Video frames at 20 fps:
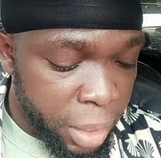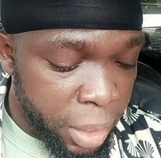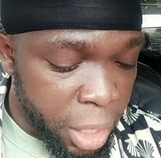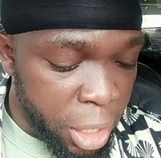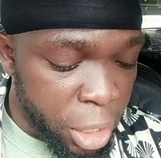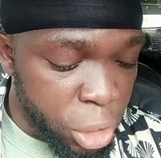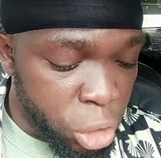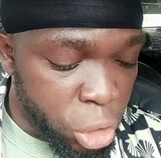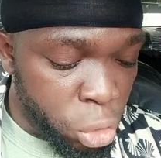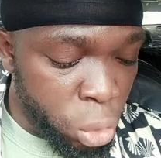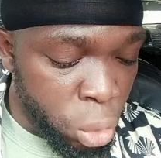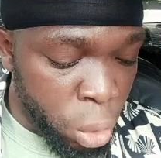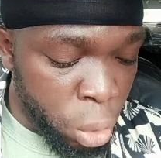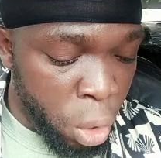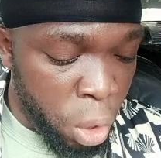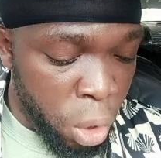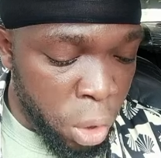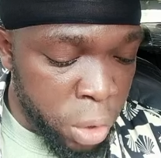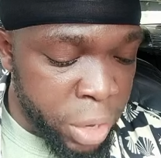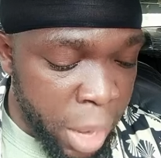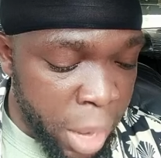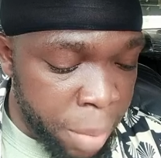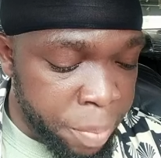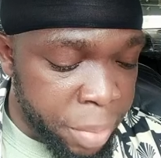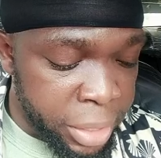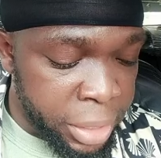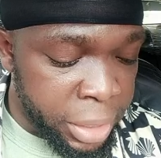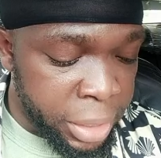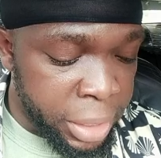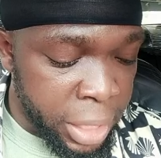is no other
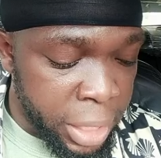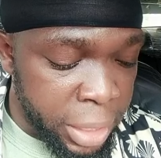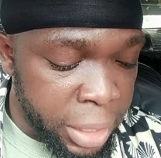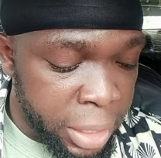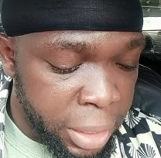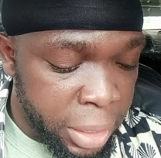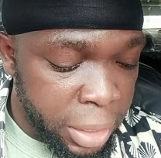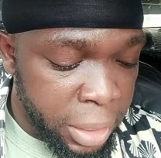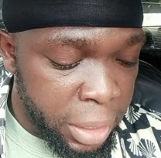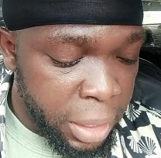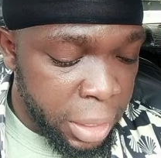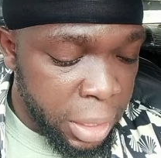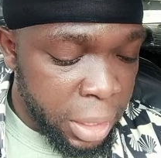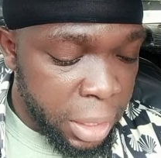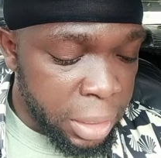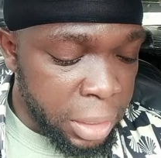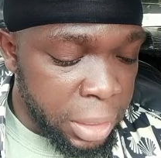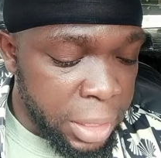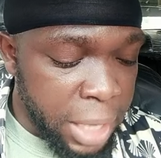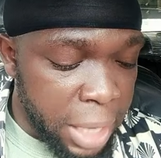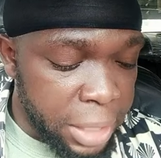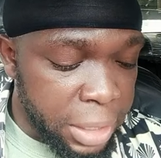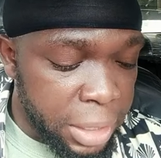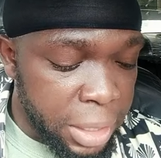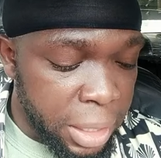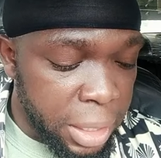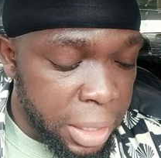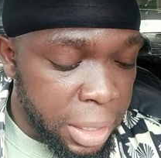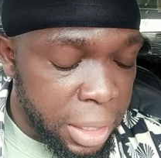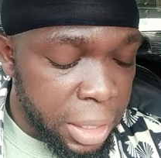person that
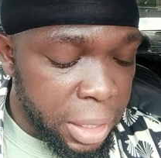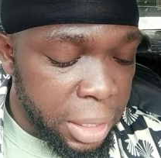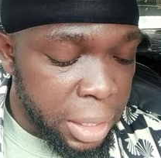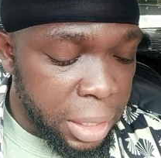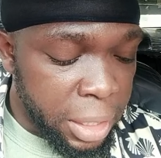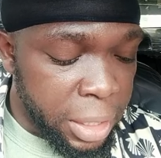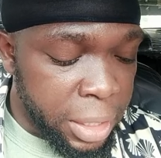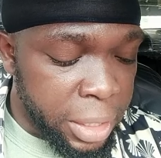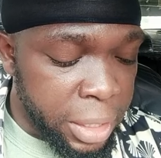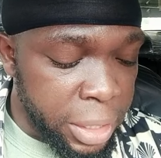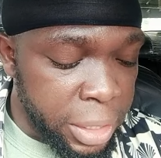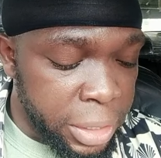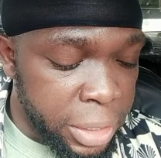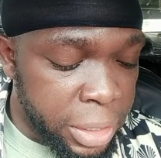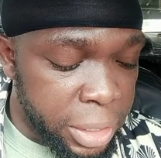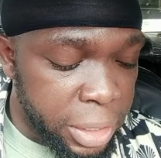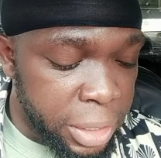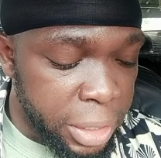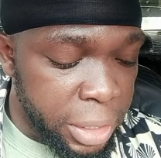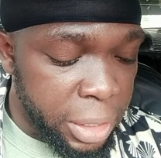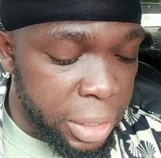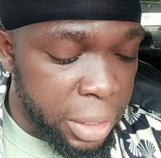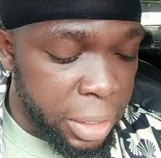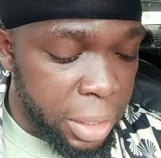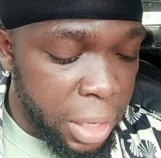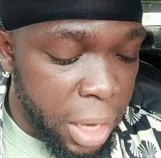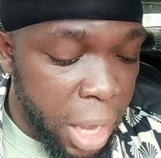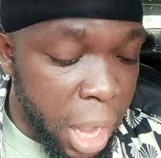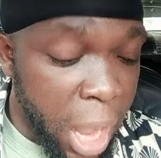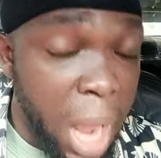Chris,
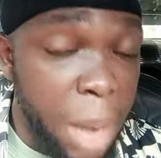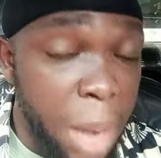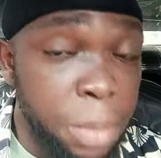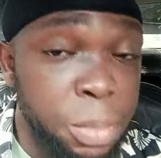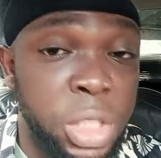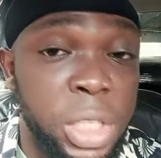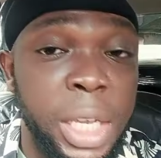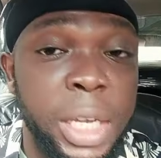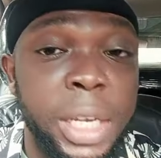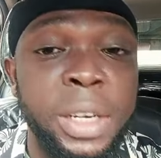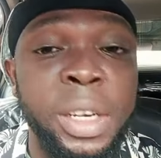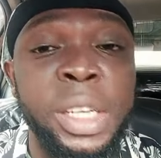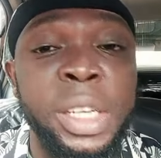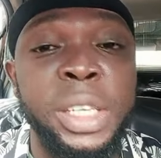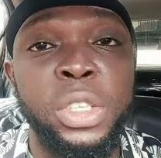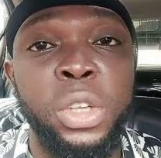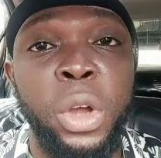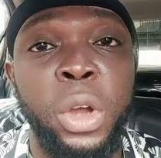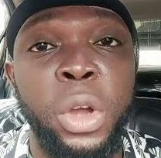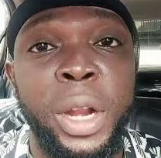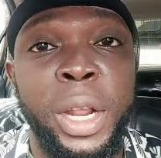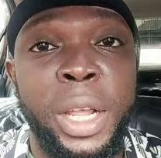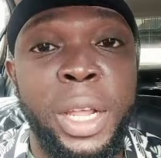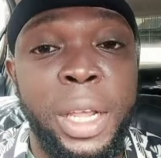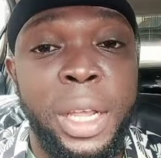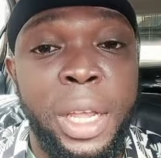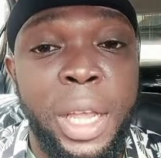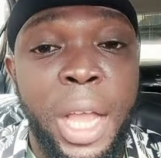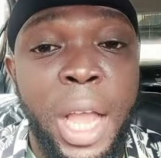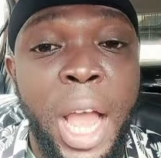MC Chris, sorry,
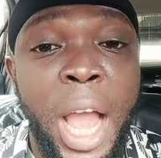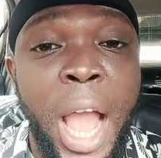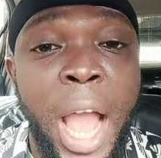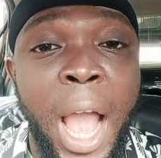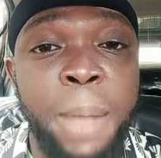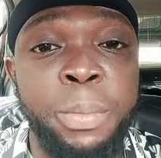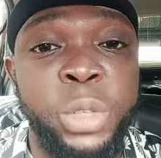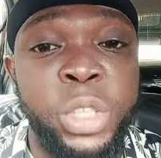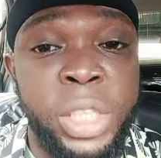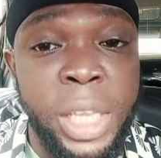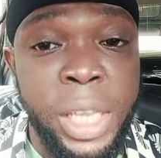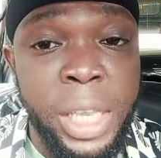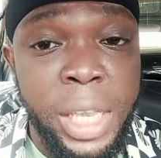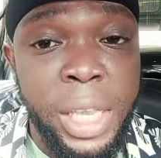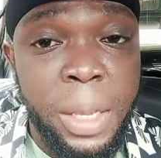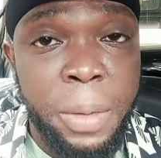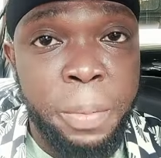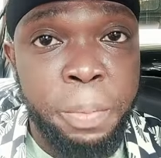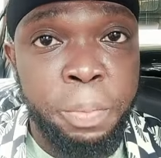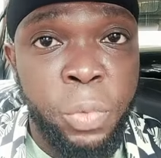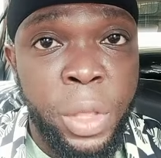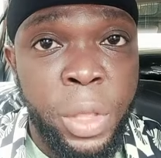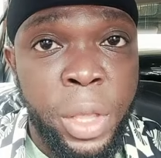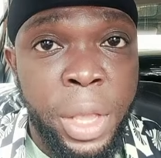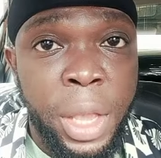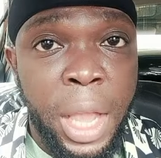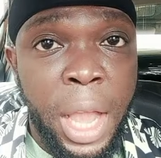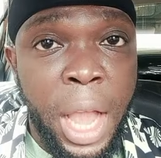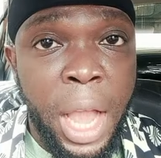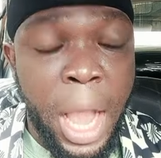MC,
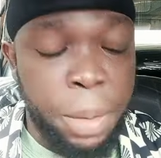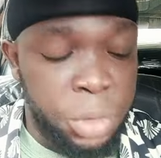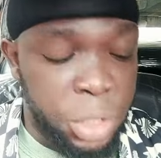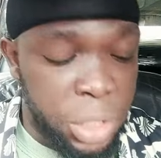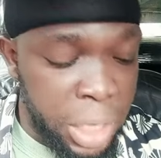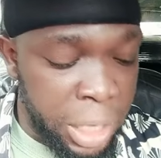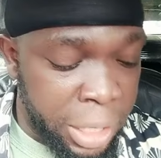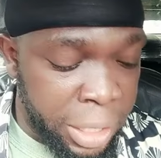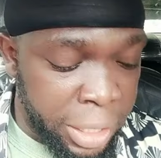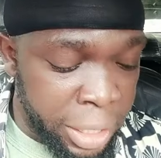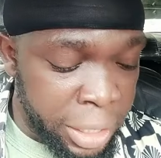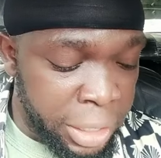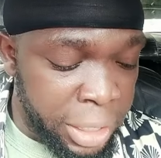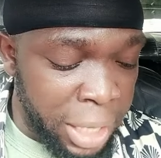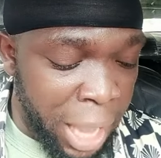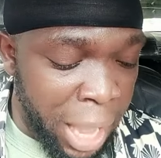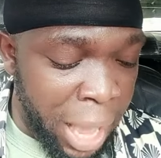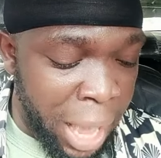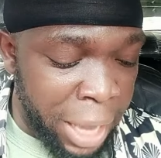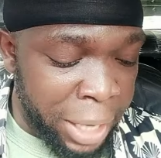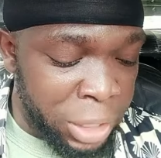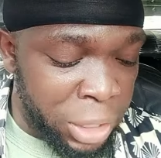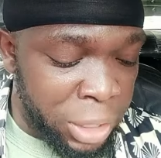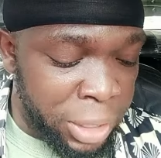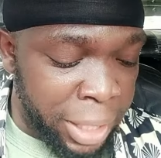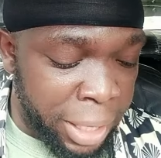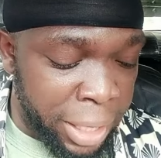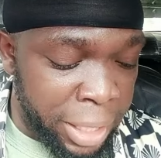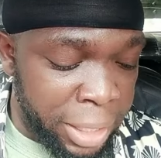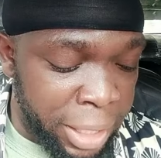MC Chris
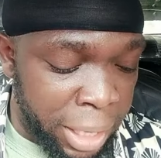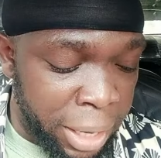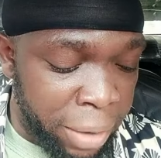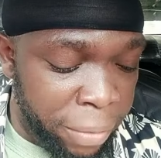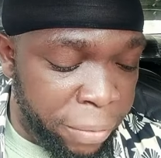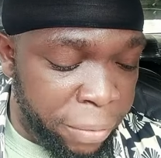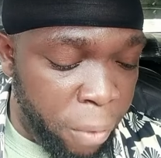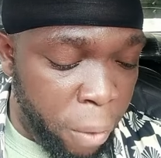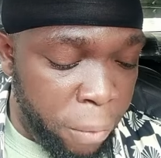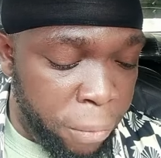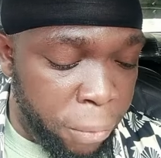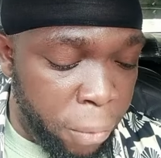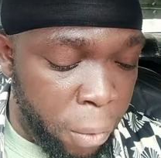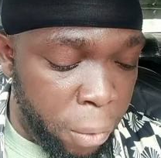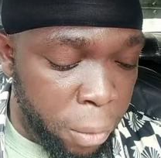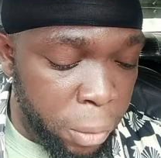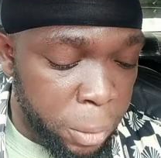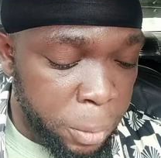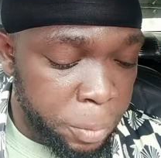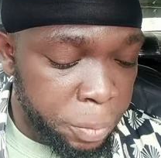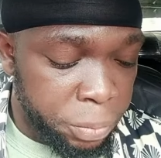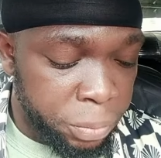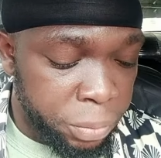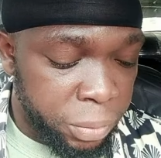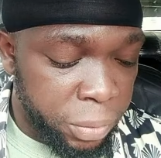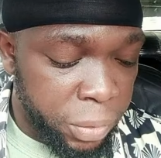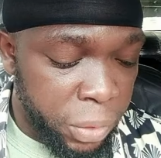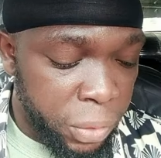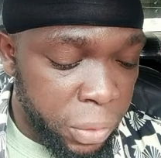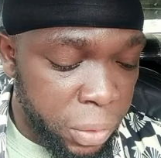X3344,
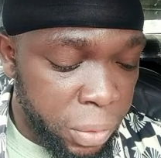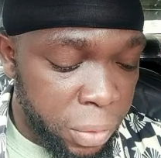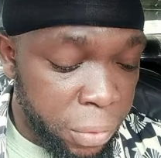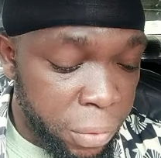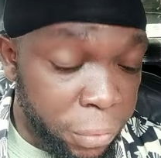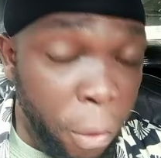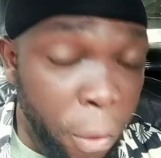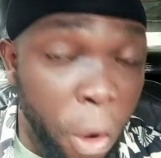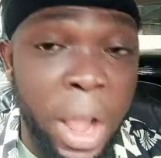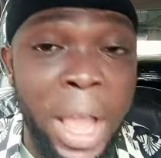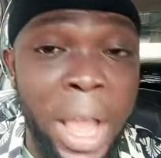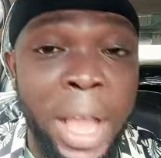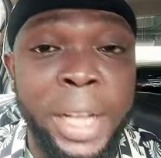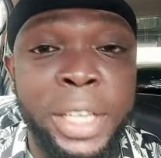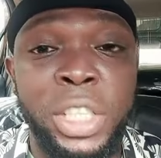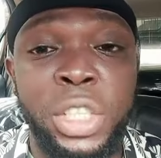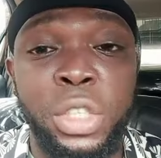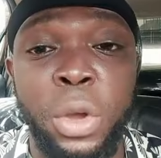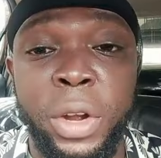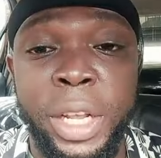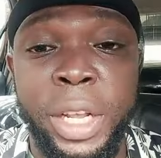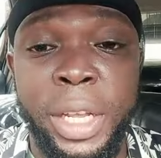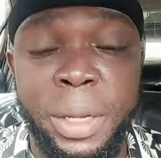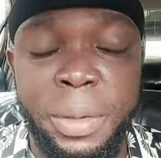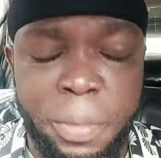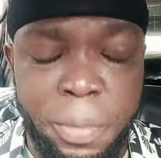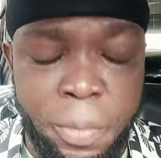4X, sorry,